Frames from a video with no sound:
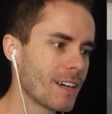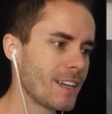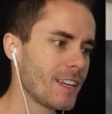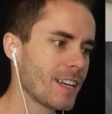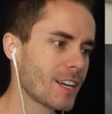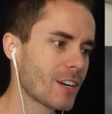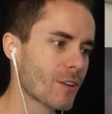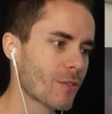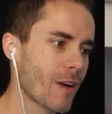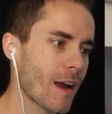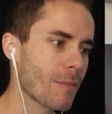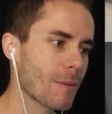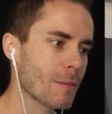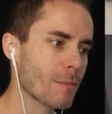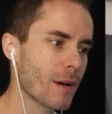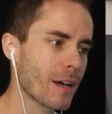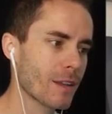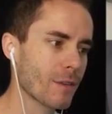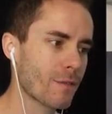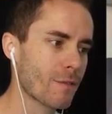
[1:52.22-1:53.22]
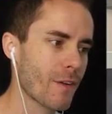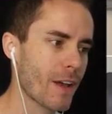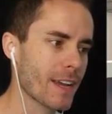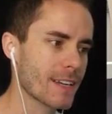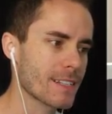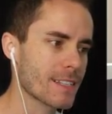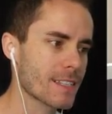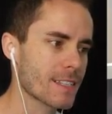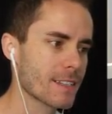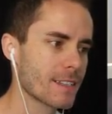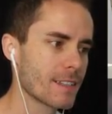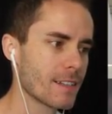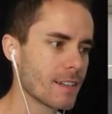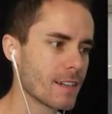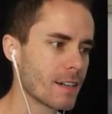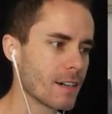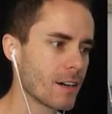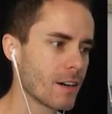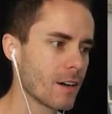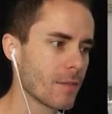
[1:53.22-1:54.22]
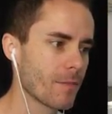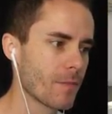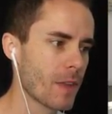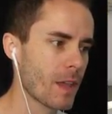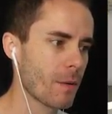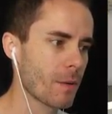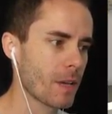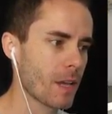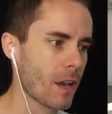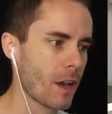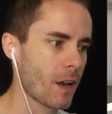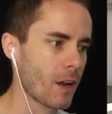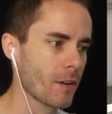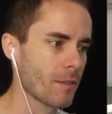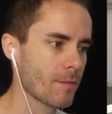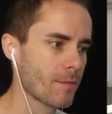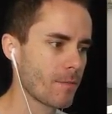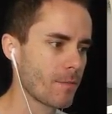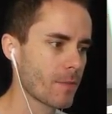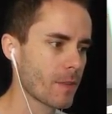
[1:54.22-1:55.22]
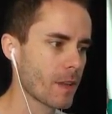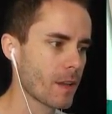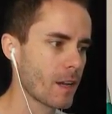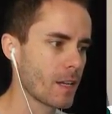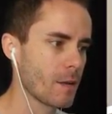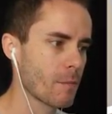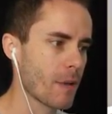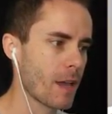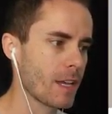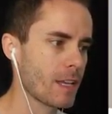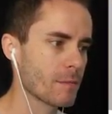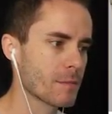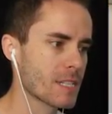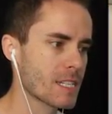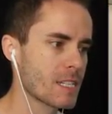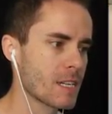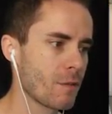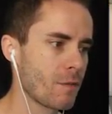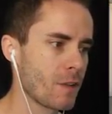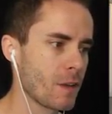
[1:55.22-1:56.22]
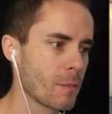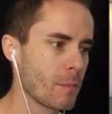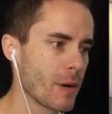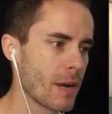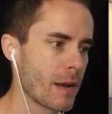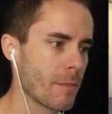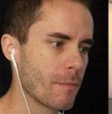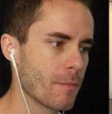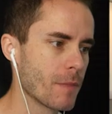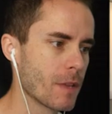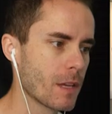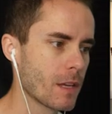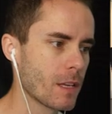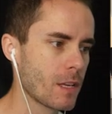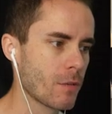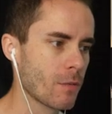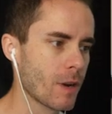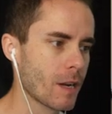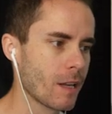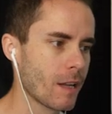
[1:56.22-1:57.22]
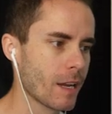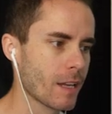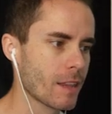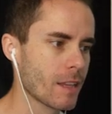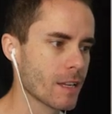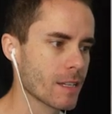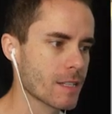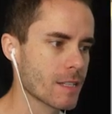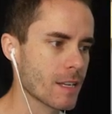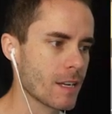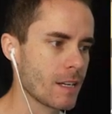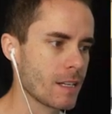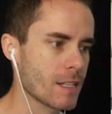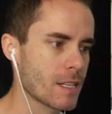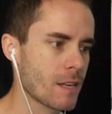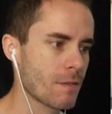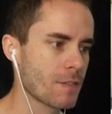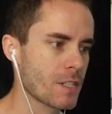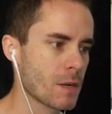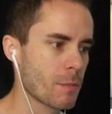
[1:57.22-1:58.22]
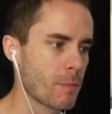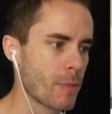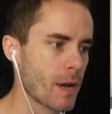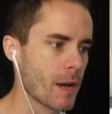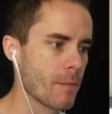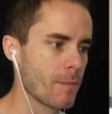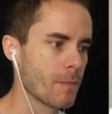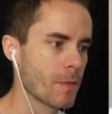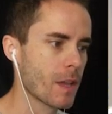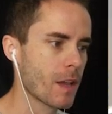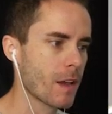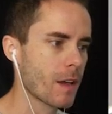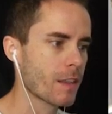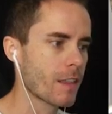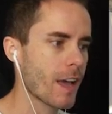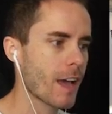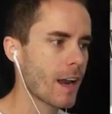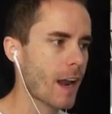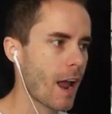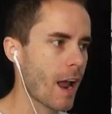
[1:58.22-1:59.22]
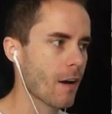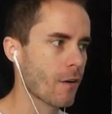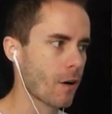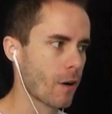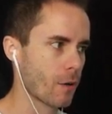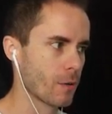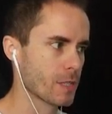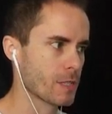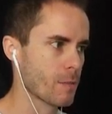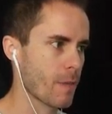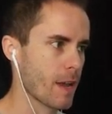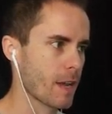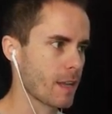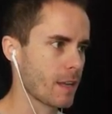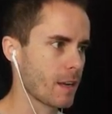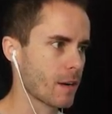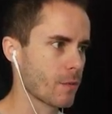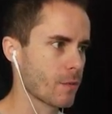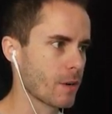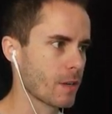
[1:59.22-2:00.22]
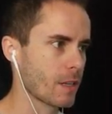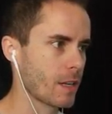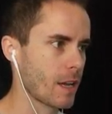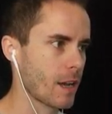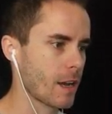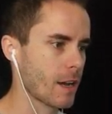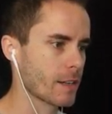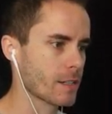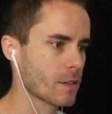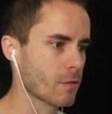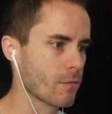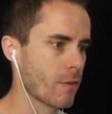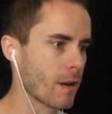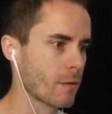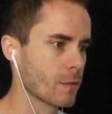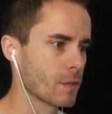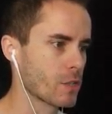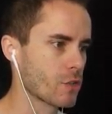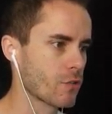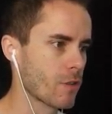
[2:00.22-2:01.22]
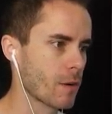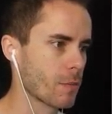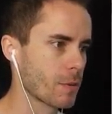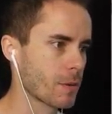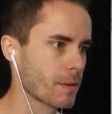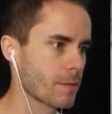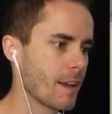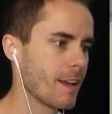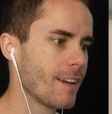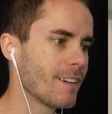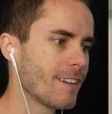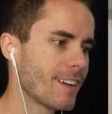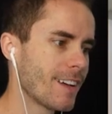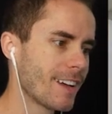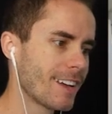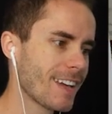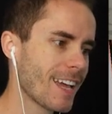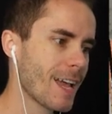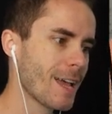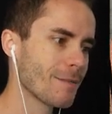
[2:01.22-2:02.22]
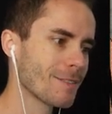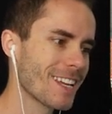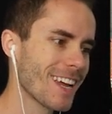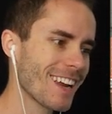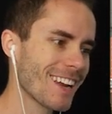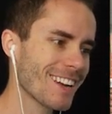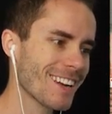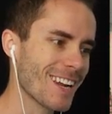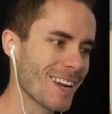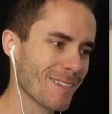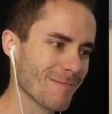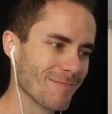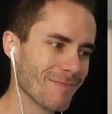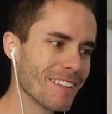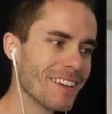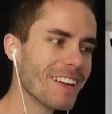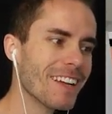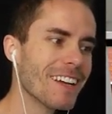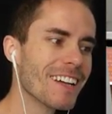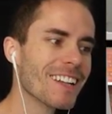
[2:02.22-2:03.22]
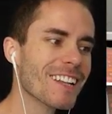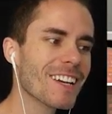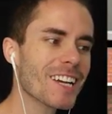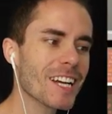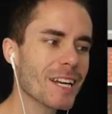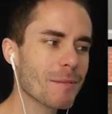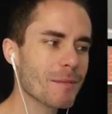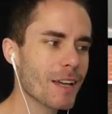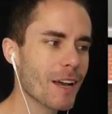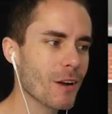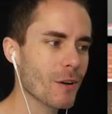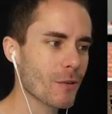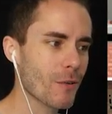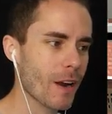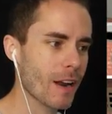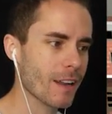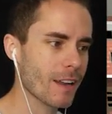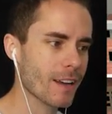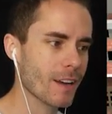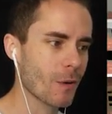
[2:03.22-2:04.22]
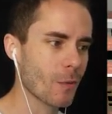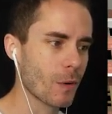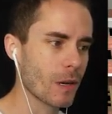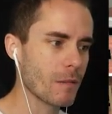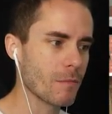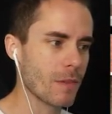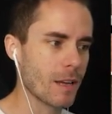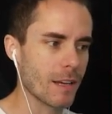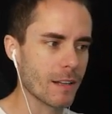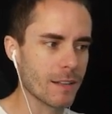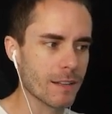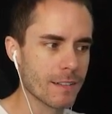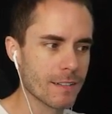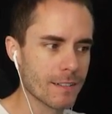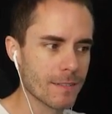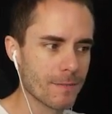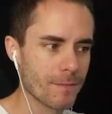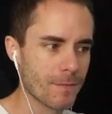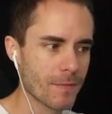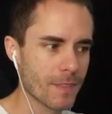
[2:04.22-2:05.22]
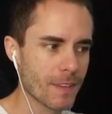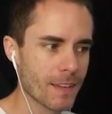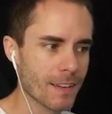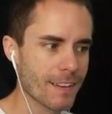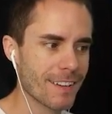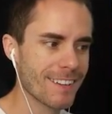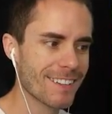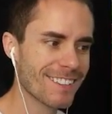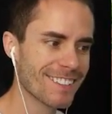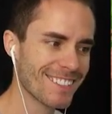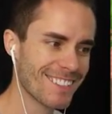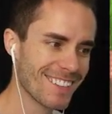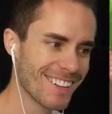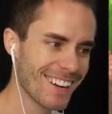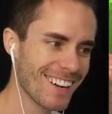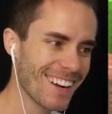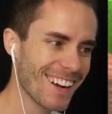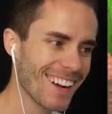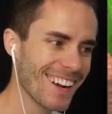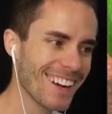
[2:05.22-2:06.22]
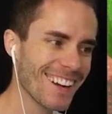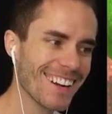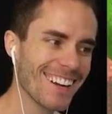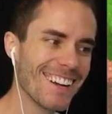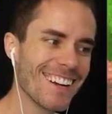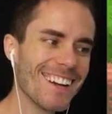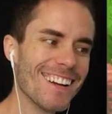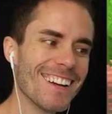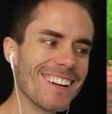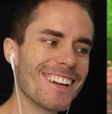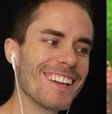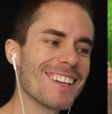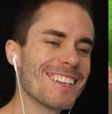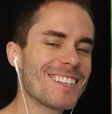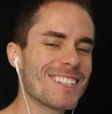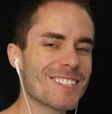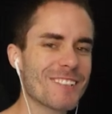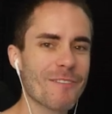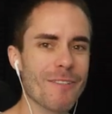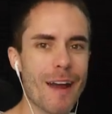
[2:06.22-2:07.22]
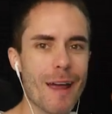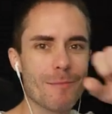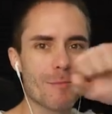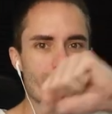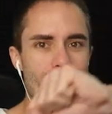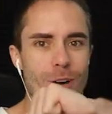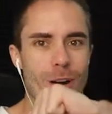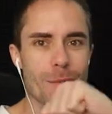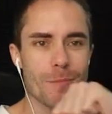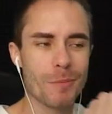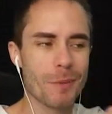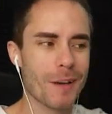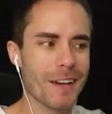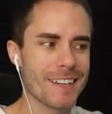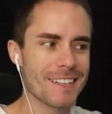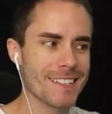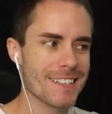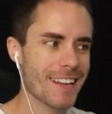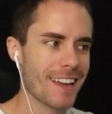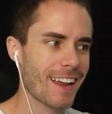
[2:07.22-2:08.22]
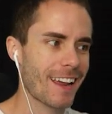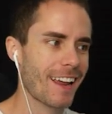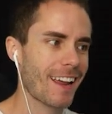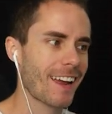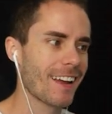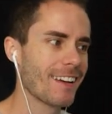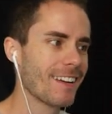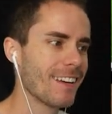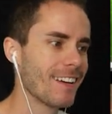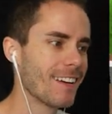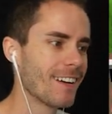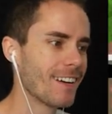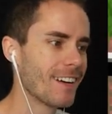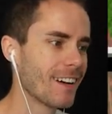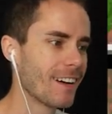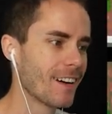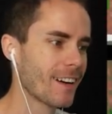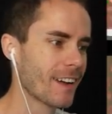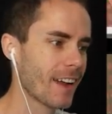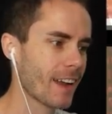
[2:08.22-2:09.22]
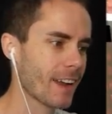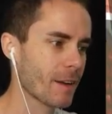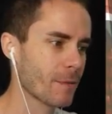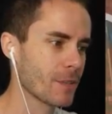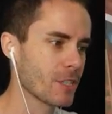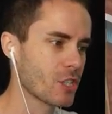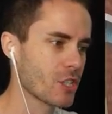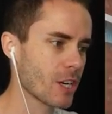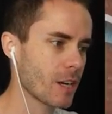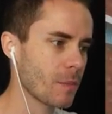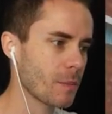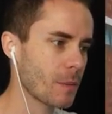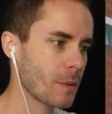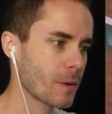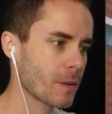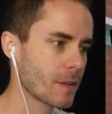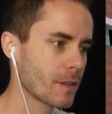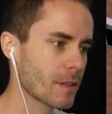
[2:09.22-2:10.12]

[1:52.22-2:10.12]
You grab him by the face. Oh, there we go. And you make him sniff your bum. You run like this and he sniffs your bum. That arrow is making it really hard to run with Trump. It keeps hitting him. Look at him going around like a windmill. He just grabbed Trump by his hair. Okay, can we jump?